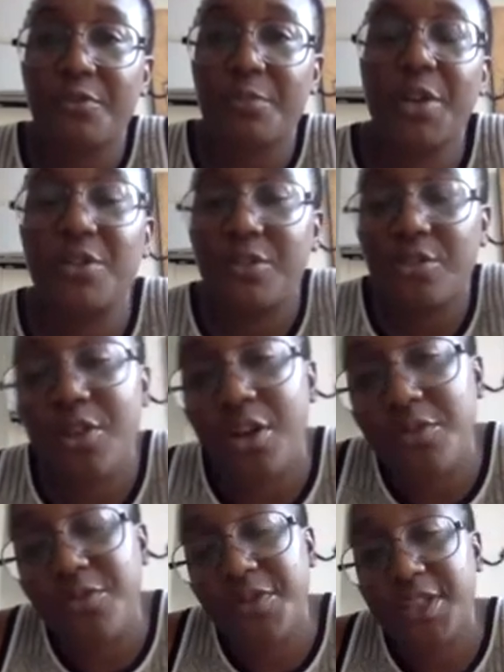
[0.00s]

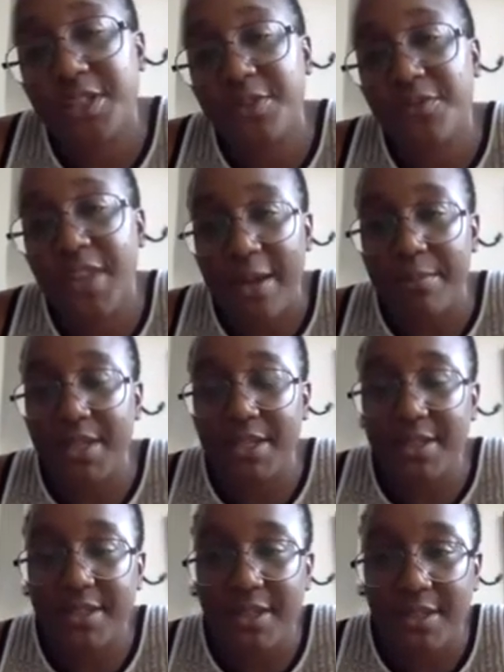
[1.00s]
post-COVID, if that
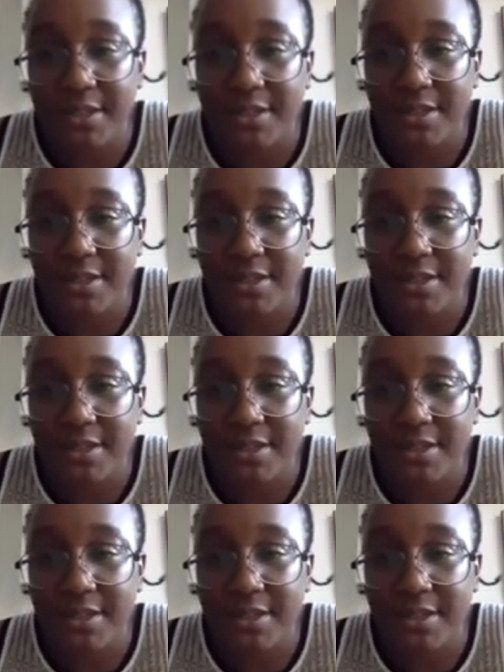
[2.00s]
makes sense.